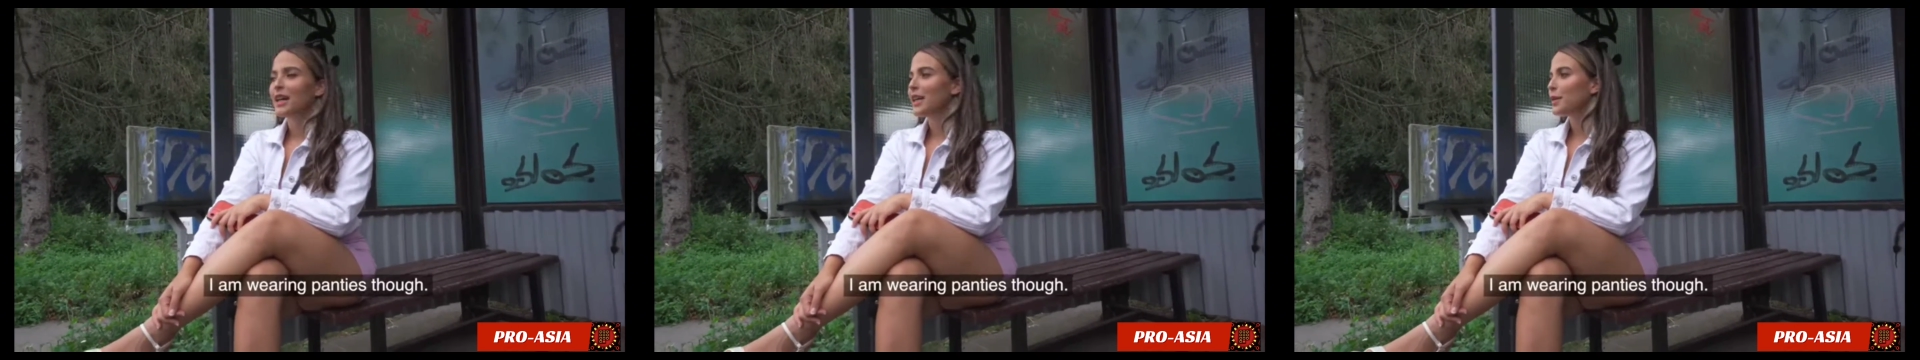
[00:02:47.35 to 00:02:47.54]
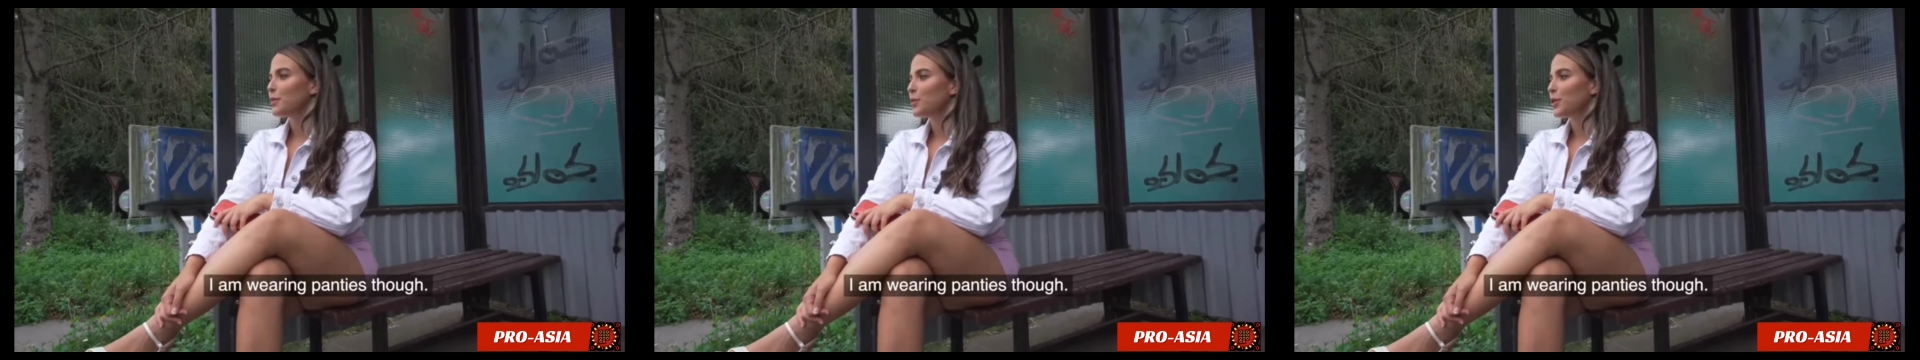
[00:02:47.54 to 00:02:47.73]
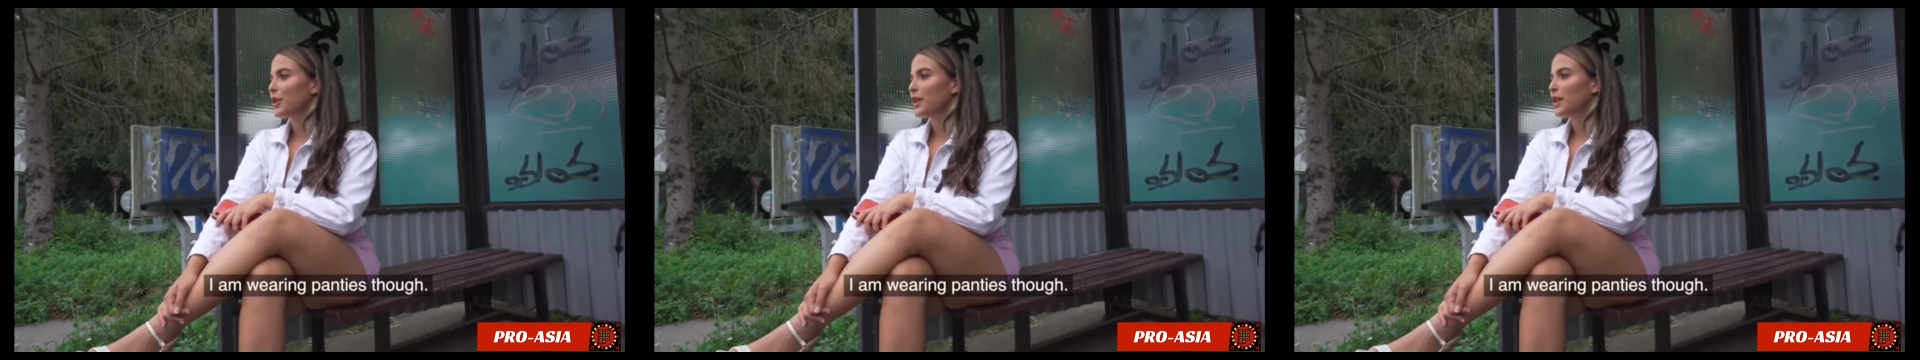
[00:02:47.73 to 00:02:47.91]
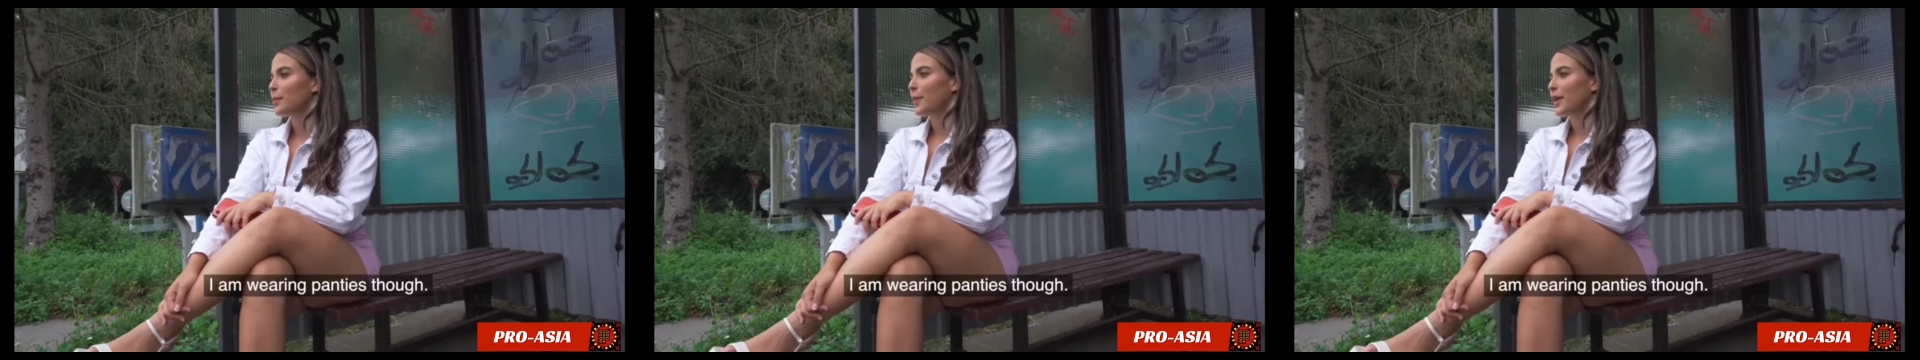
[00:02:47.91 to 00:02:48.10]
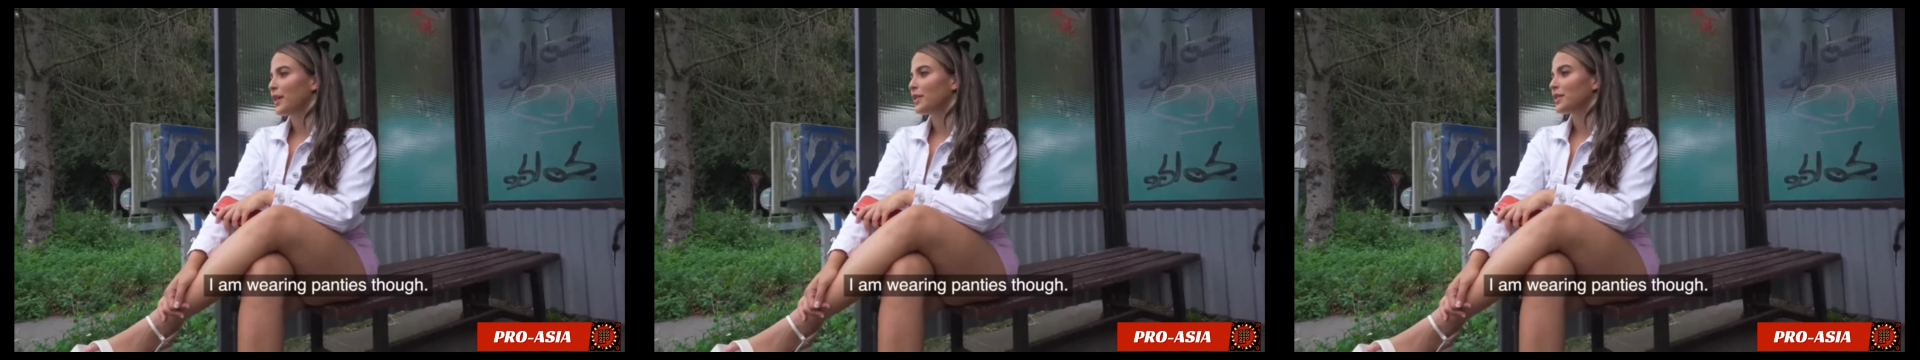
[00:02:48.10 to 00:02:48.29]
am wearing
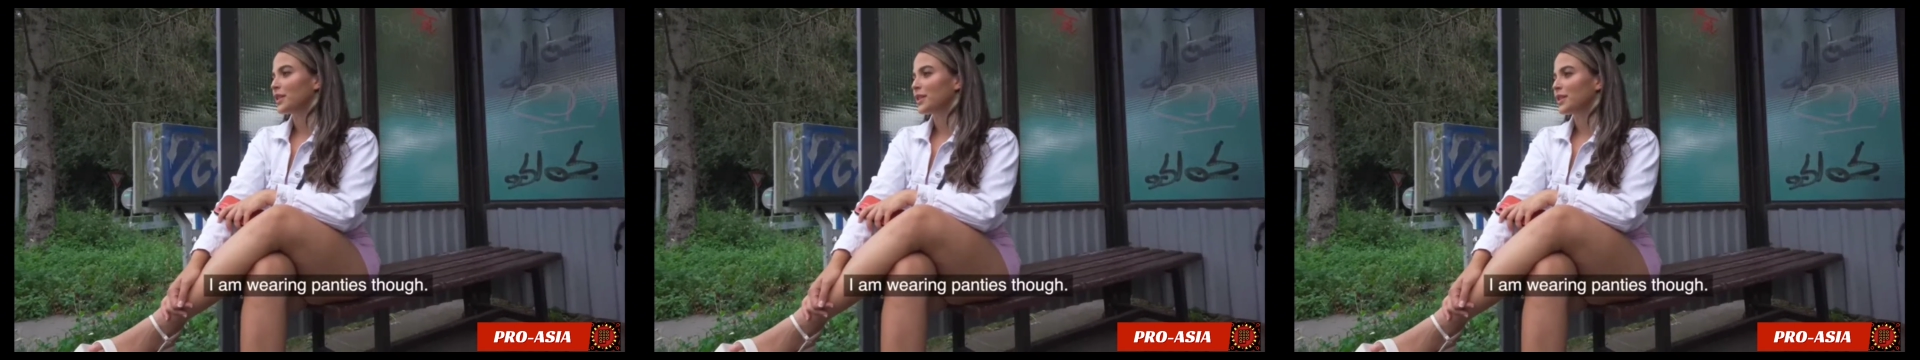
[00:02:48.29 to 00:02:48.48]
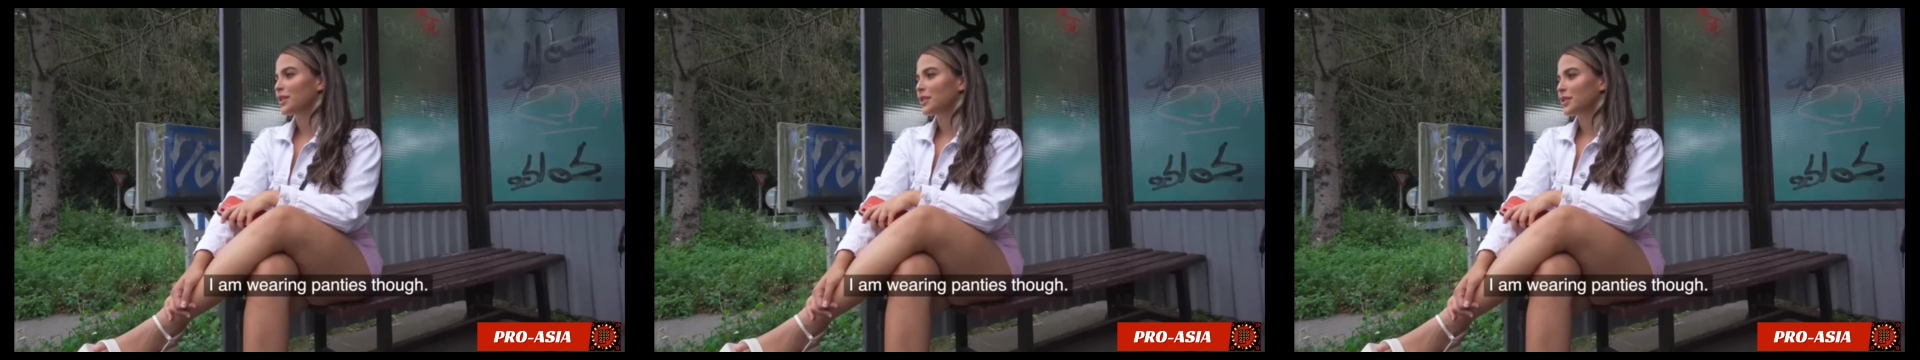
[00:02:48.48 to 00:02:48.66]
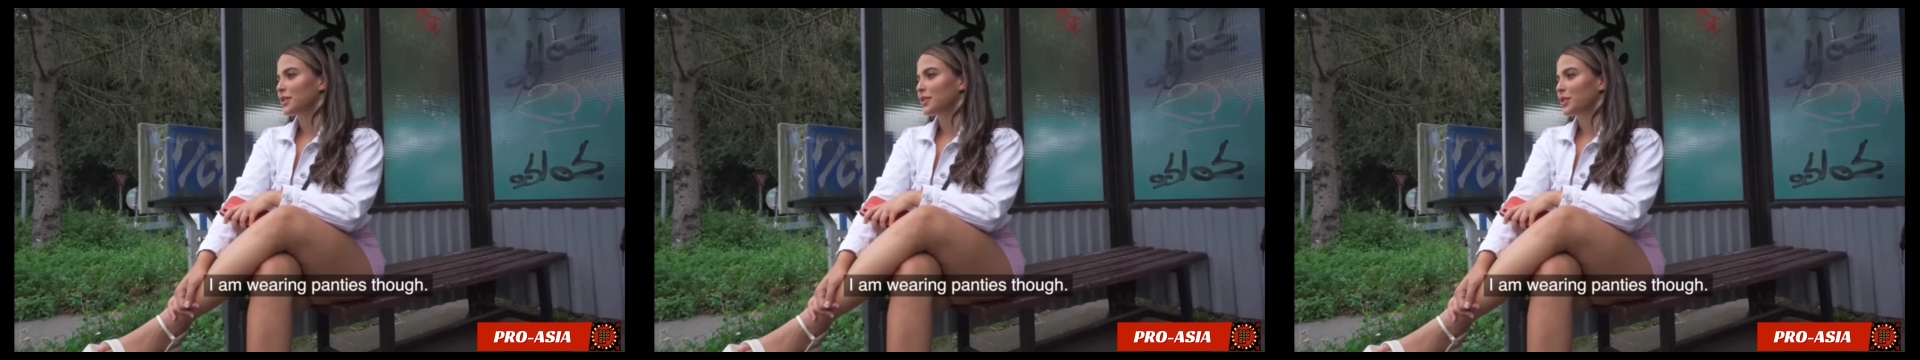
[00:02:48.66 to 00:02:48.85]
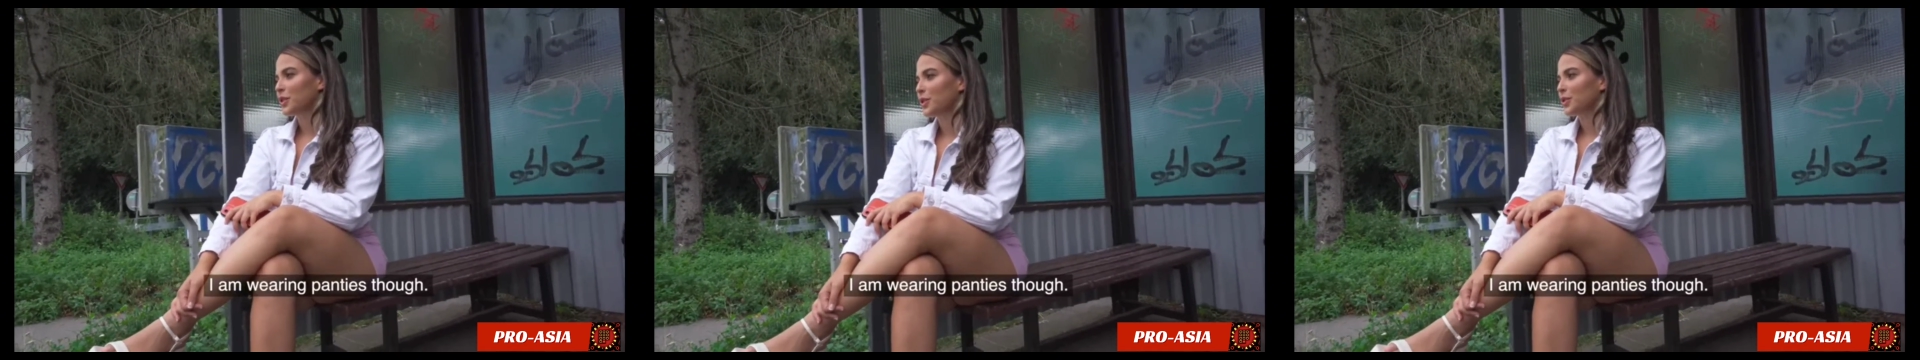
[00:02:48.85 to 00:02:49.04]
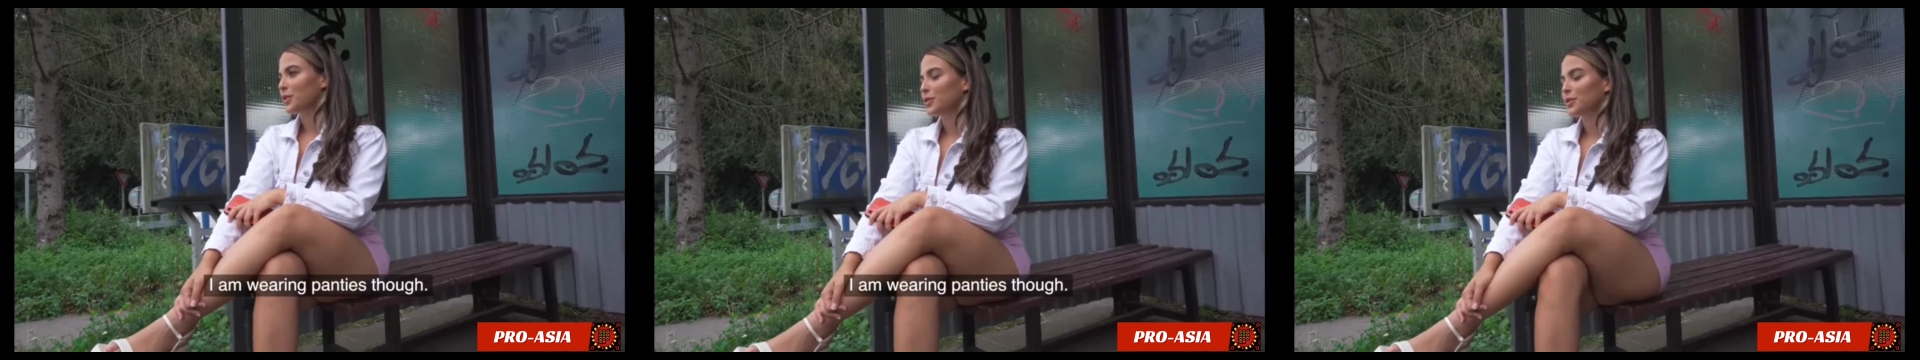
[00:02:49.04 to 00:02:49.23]
panties,
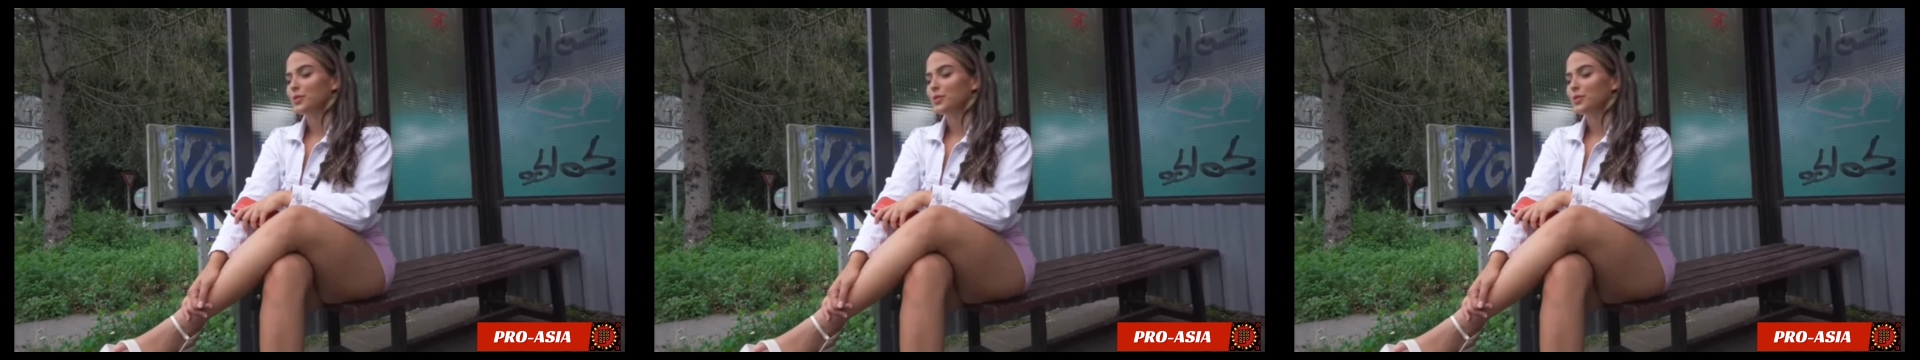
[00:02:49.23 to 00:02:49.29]
though.